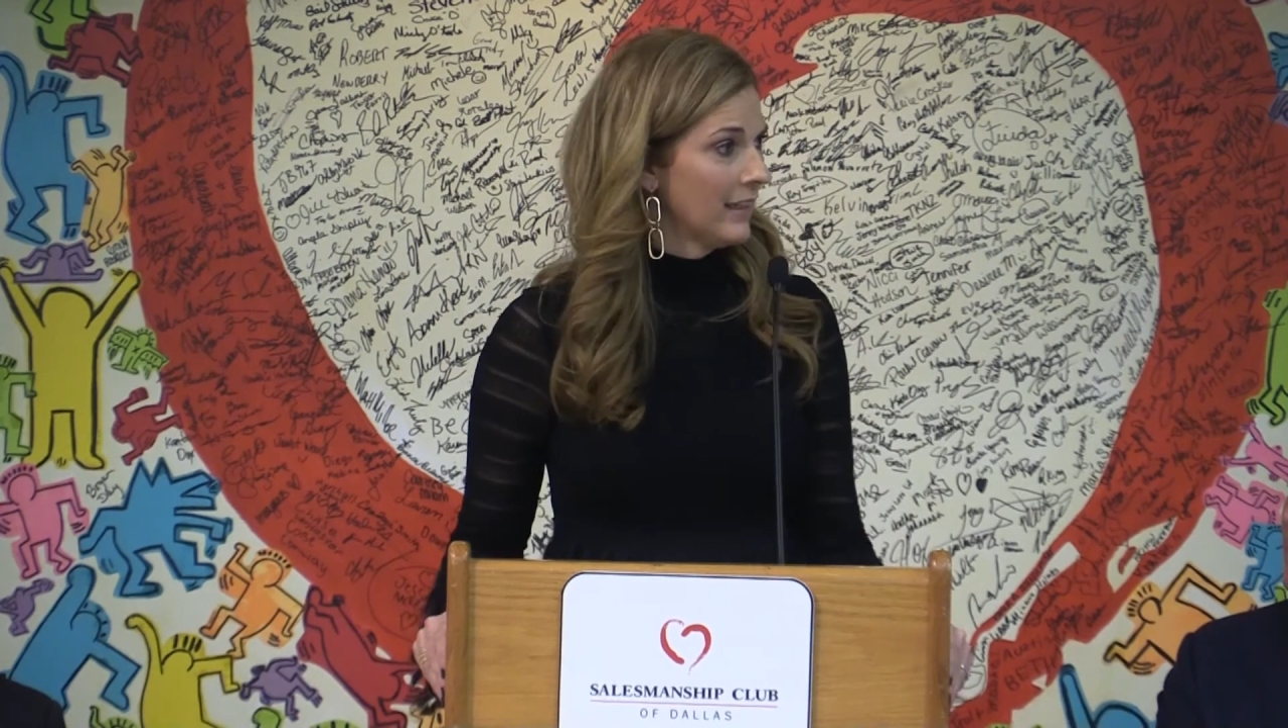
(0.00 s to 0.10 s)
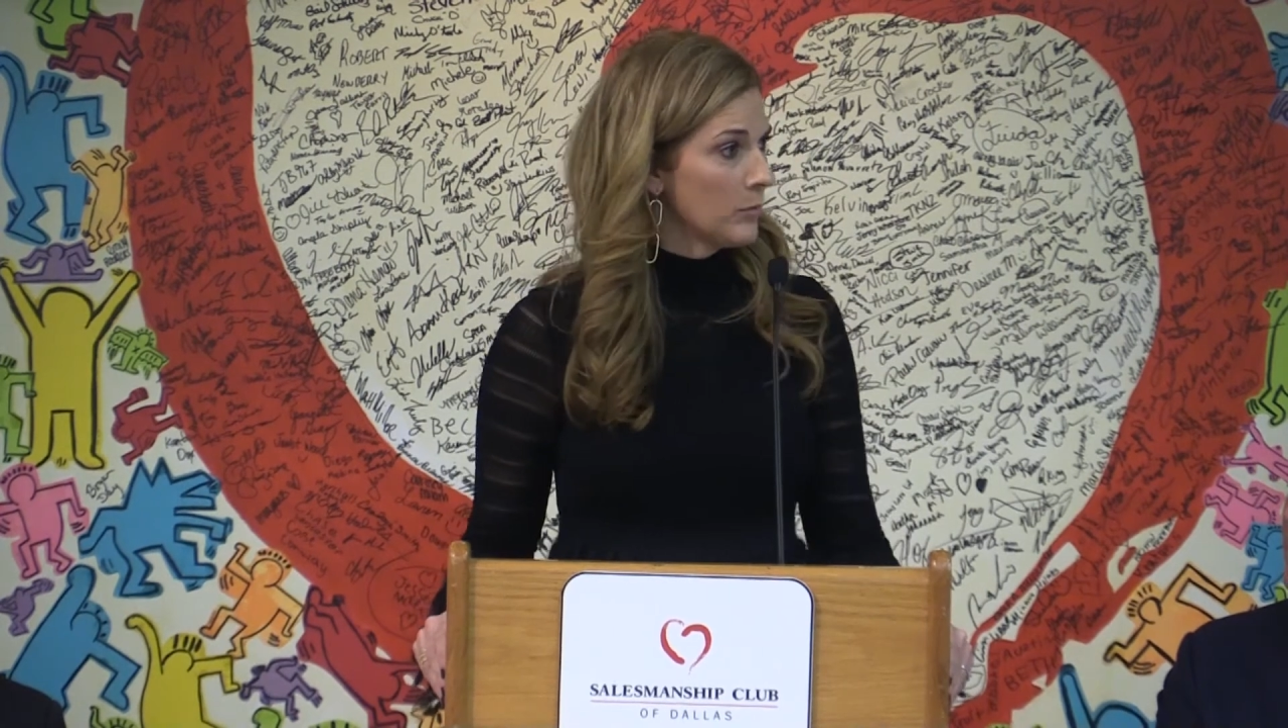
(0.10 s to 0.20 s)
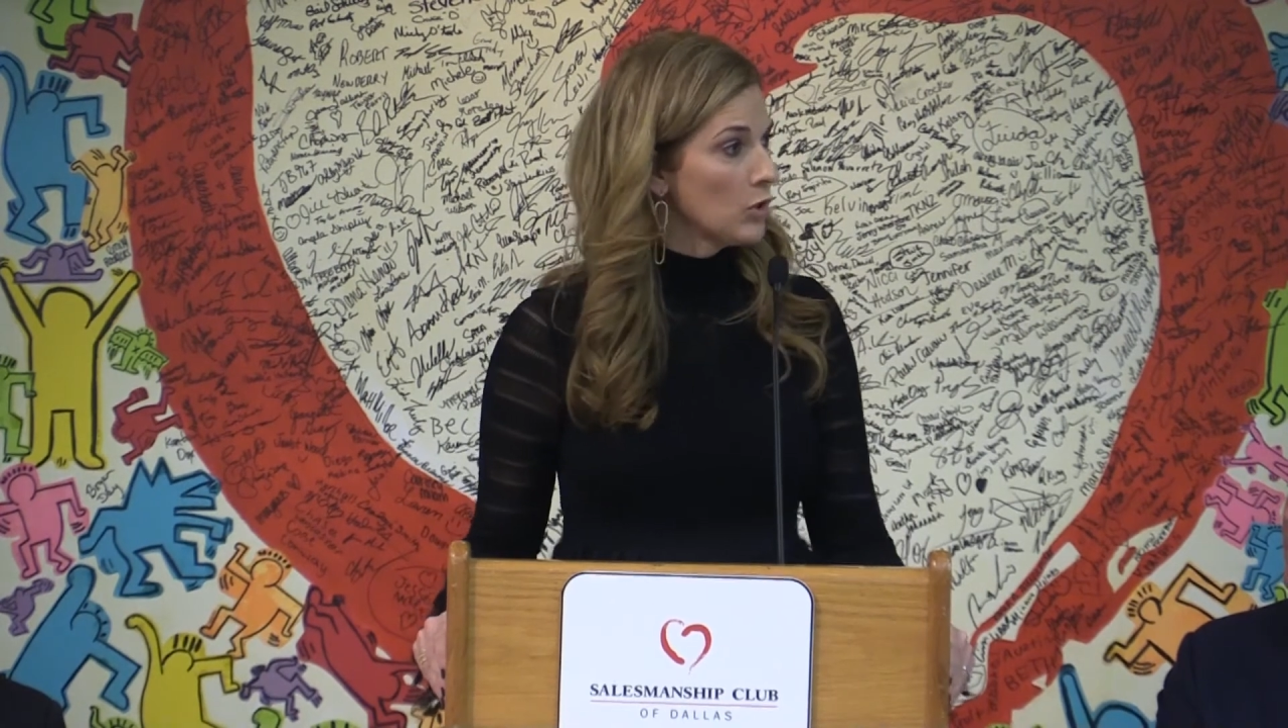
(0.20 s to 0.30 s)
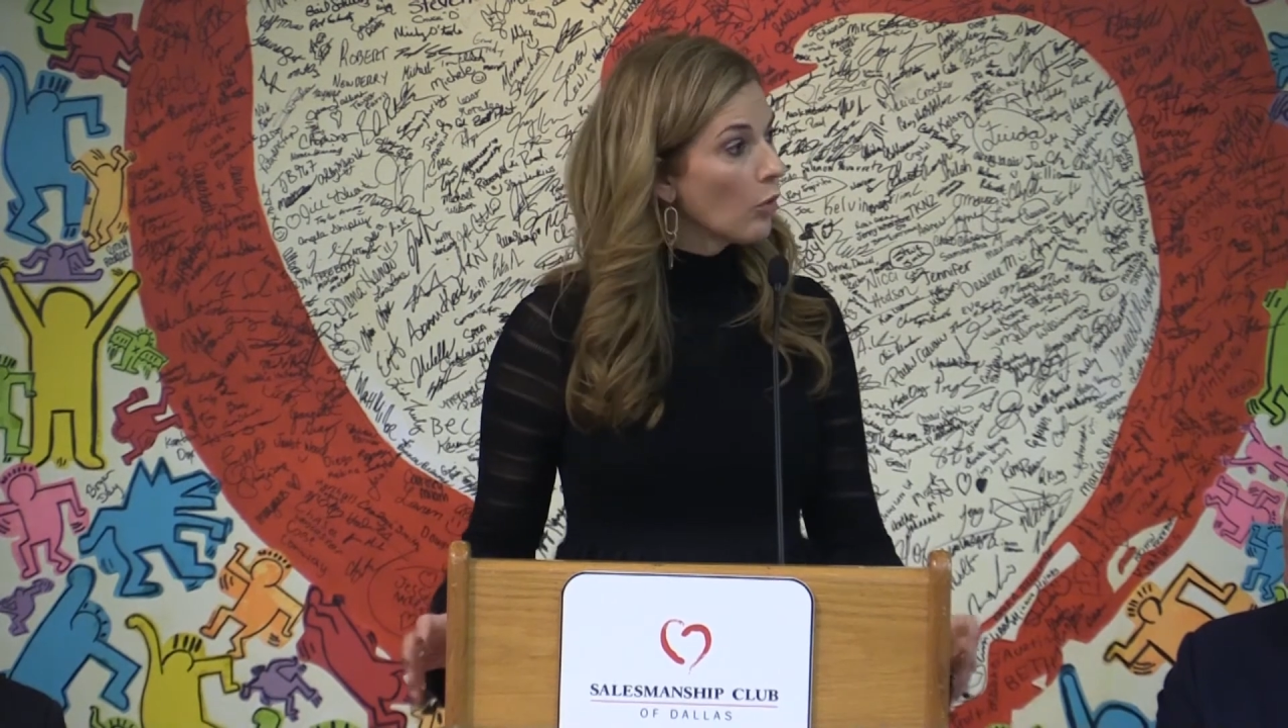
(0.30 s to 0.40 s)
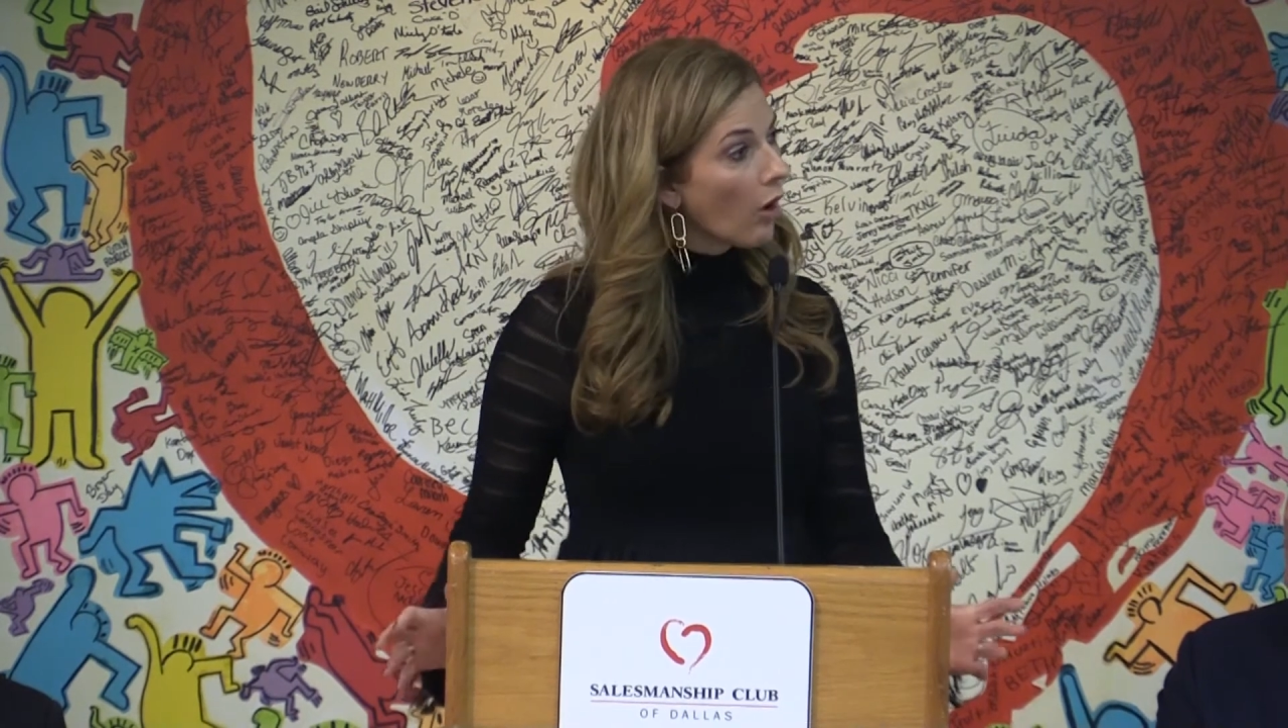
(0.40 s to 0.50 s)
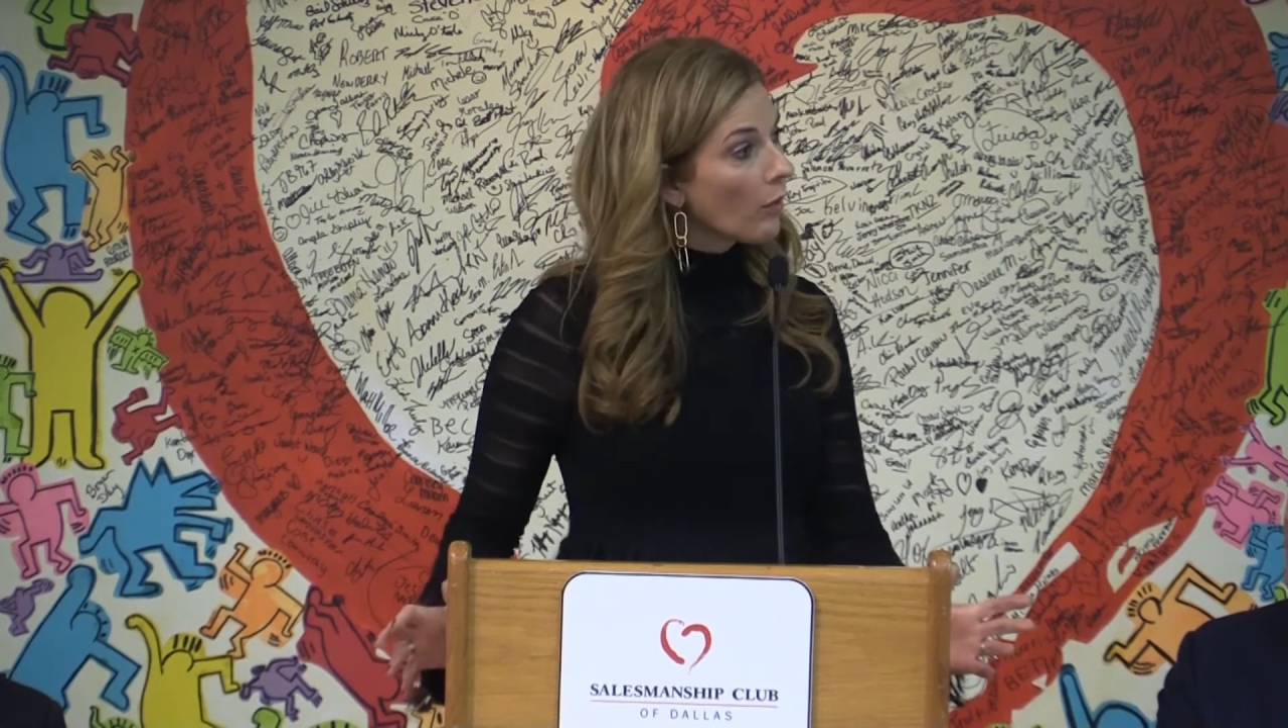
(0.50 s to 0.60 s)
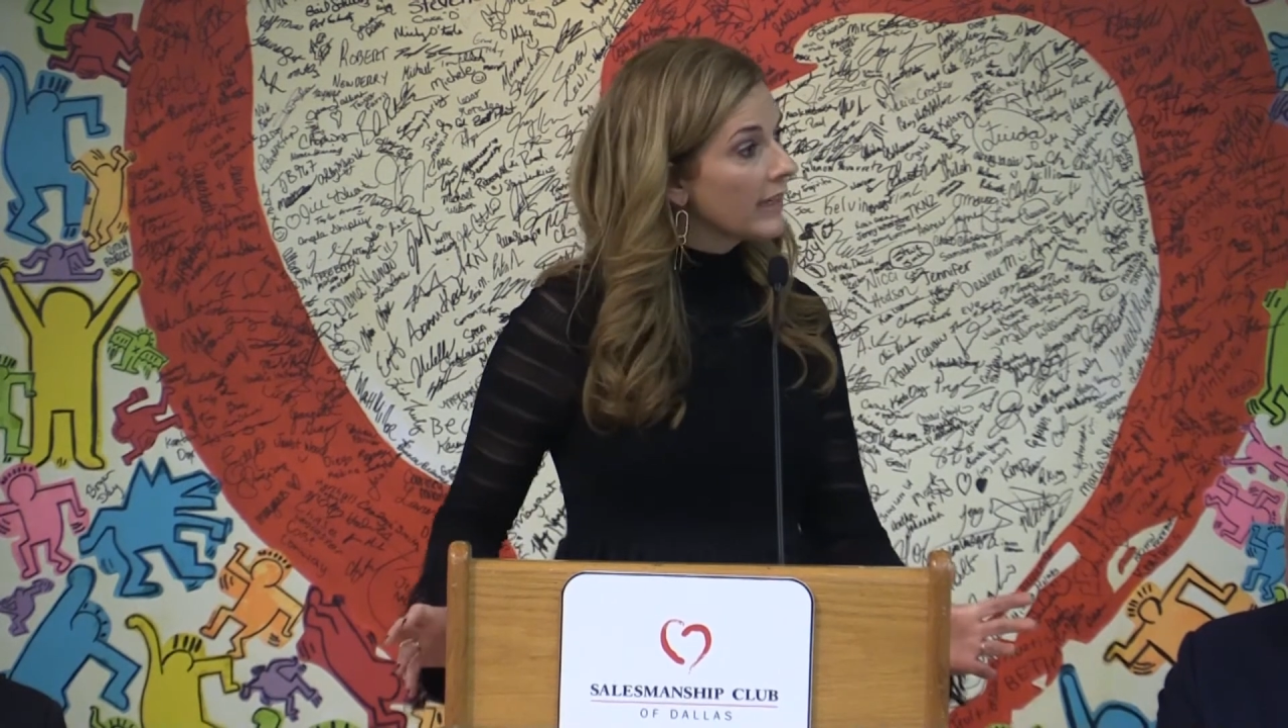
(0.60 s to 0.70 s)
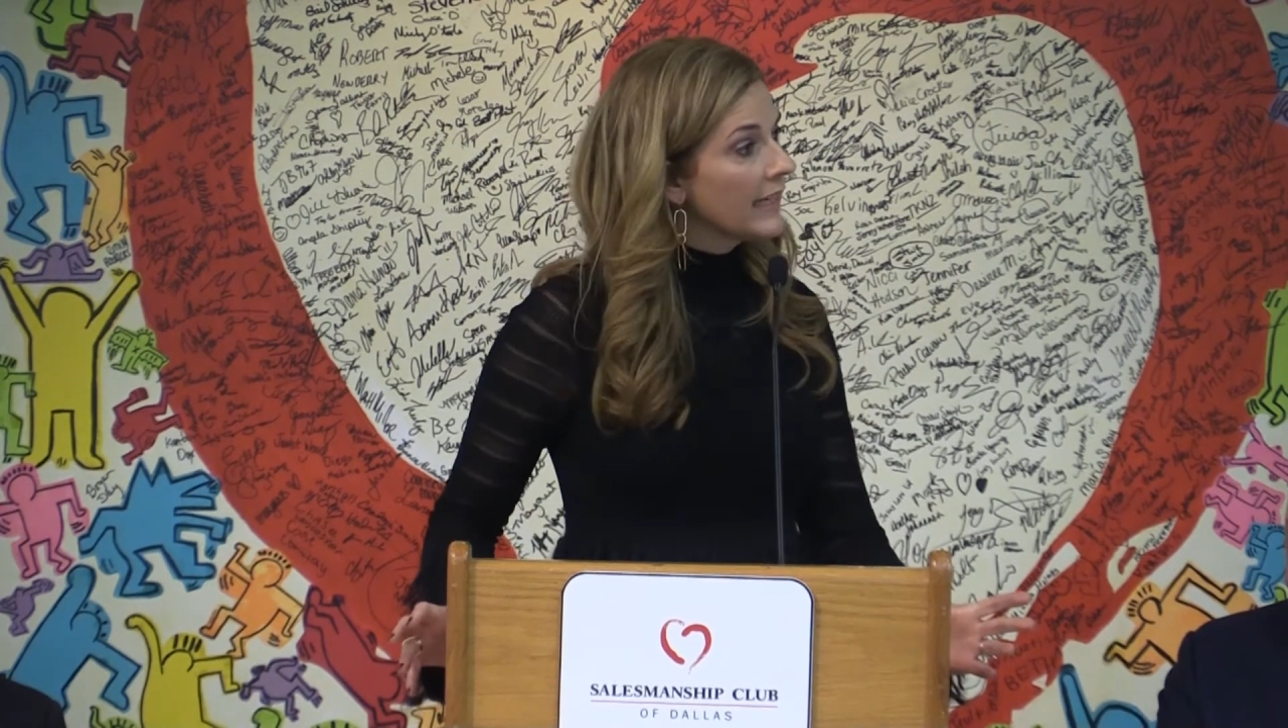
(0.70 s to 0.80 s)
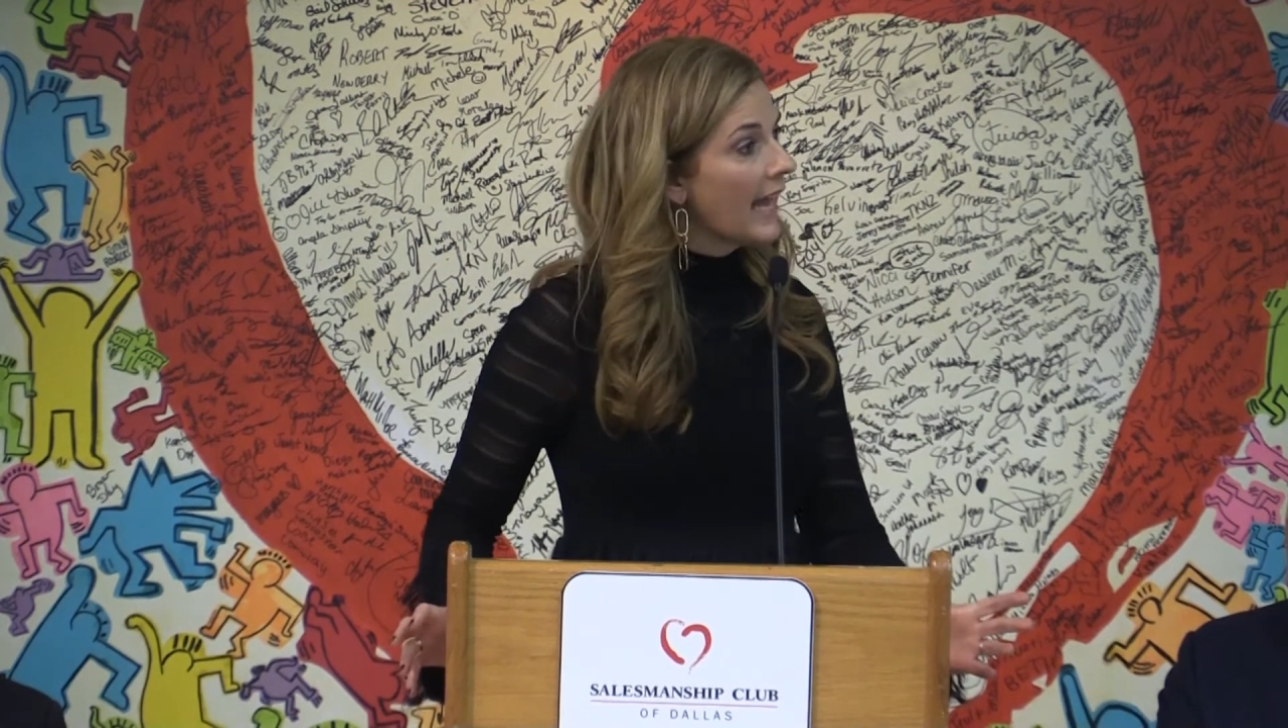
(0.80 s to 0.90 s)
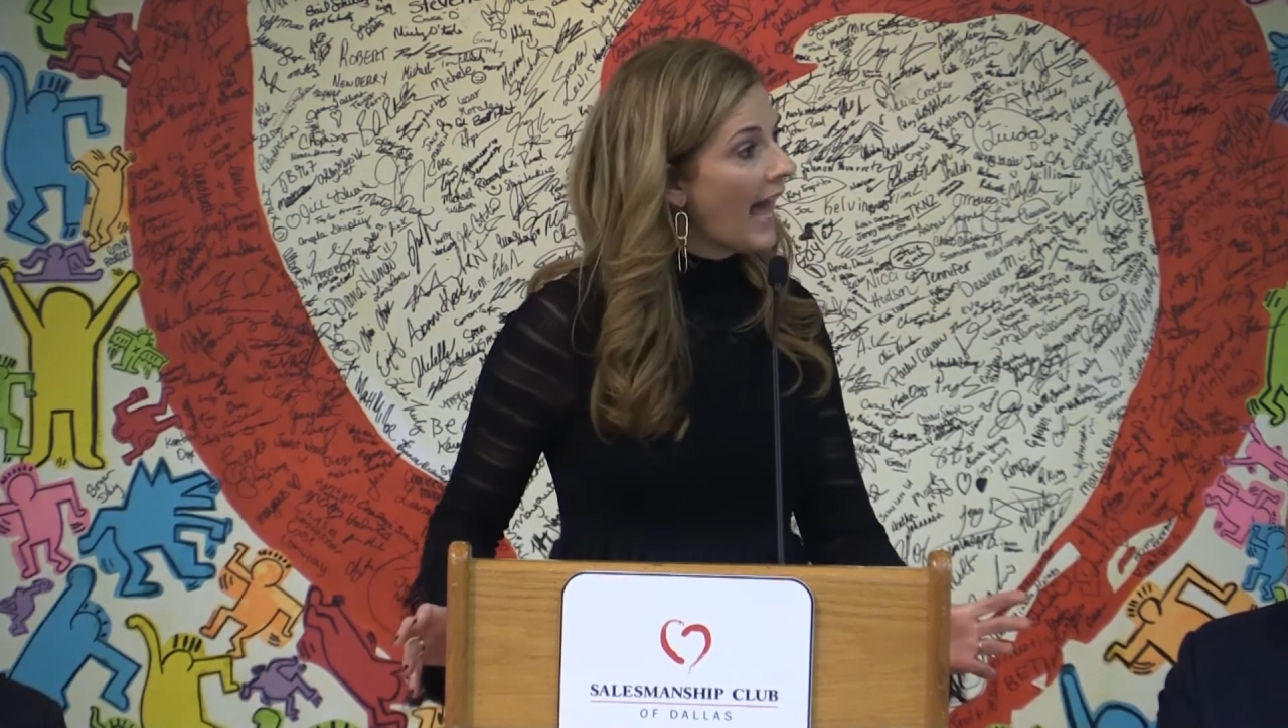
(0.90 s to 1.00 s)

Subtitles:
You already